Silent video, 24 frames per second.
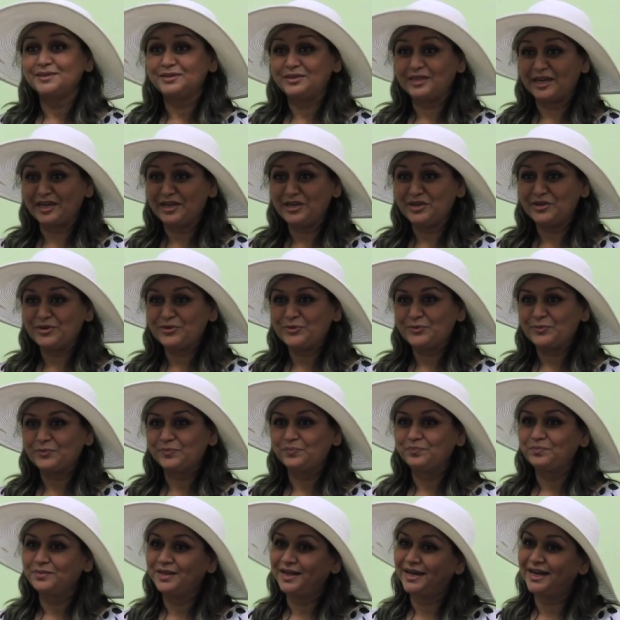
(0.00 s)
Thank you.
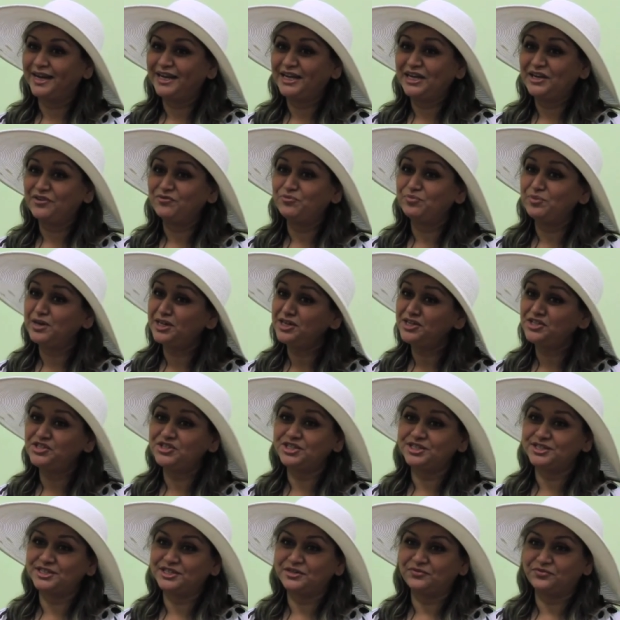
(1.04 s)
I have many
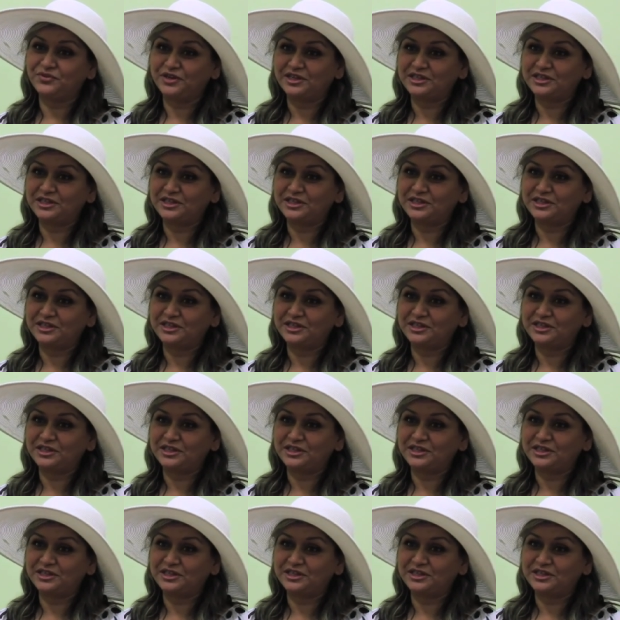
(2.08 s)
years of